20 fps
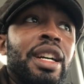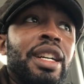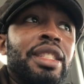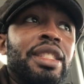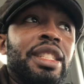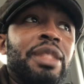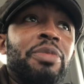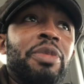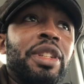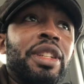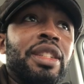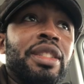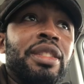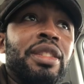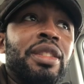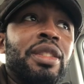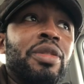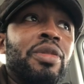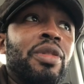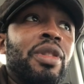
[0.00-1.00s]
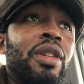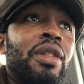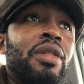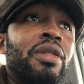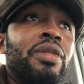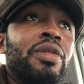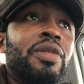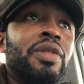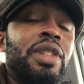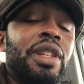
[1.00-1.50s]
just because the 2
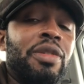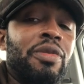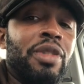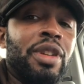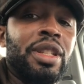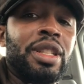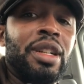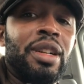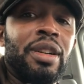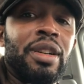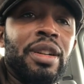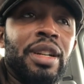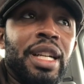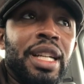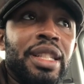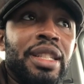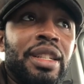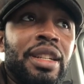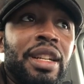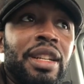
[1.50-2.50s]
goals, he worked hard out there.